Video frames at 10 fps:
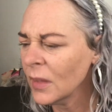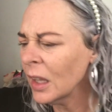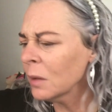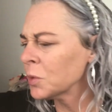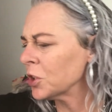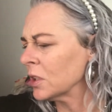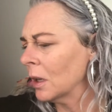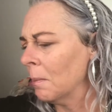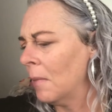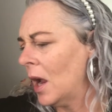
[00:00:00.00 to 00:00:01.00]
it was just an
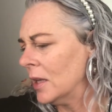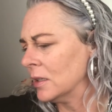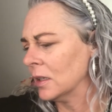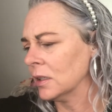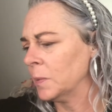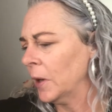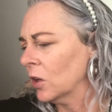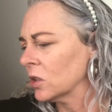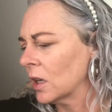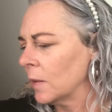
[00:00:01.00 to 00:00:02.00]
amazing
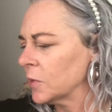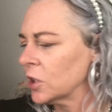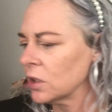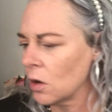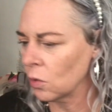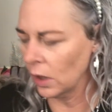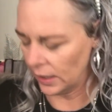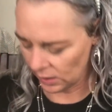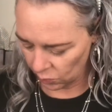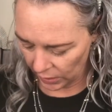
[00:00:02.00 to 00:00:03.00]
experience, and I'm so
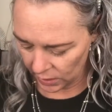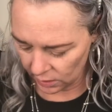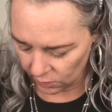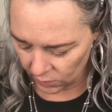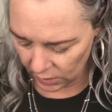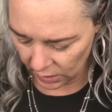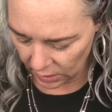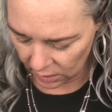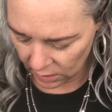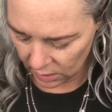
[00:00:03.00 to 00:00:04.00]
glad I went. It
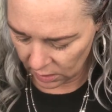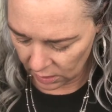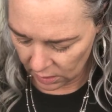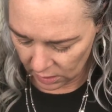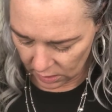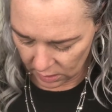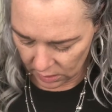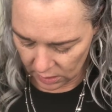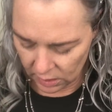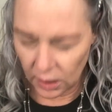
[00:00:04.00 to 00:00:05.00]
really
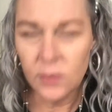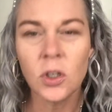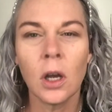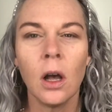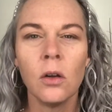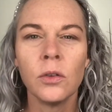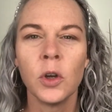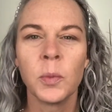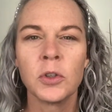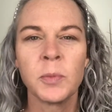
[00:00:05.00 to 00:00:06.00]
gives you a whole new
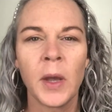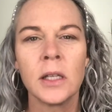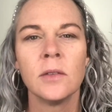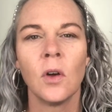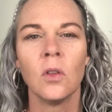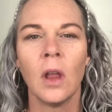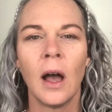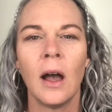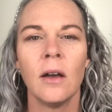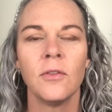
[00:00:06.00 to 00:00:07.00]
perspective on
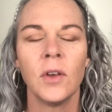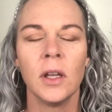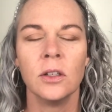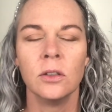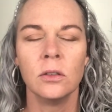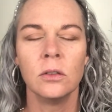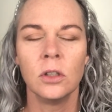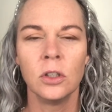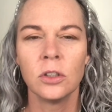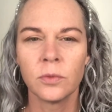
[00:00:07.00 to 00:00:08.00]
life, and
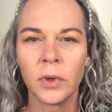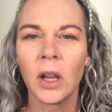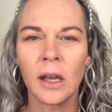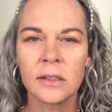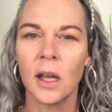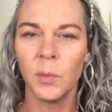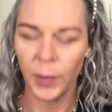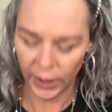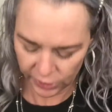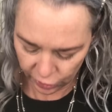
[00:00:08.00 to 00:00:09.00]
you just realize how
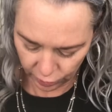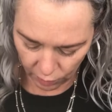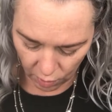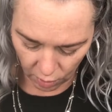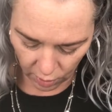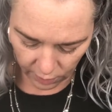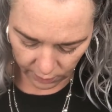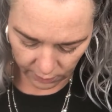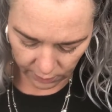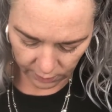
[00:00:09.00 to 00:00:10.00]
blessed you are.
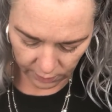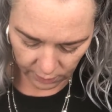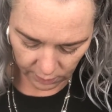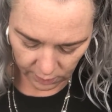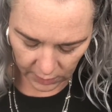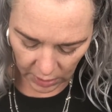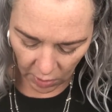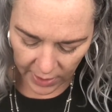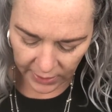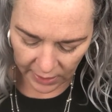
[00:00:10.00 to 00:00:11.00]

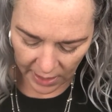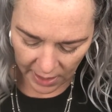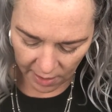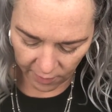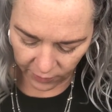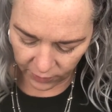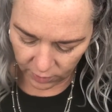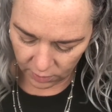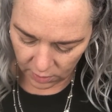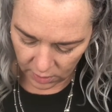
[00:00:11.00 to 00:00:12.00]
I didn't have
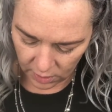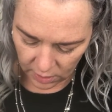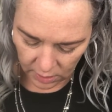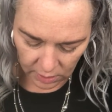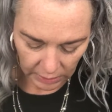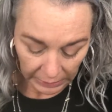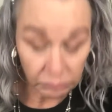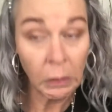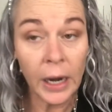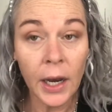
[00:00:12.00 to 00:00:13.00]

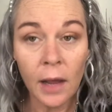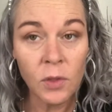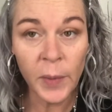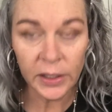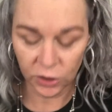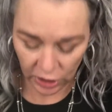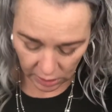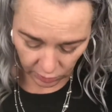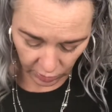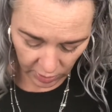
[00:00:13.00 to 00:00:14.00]
the best
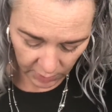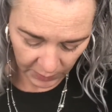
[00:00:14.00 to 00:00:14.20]
childhood,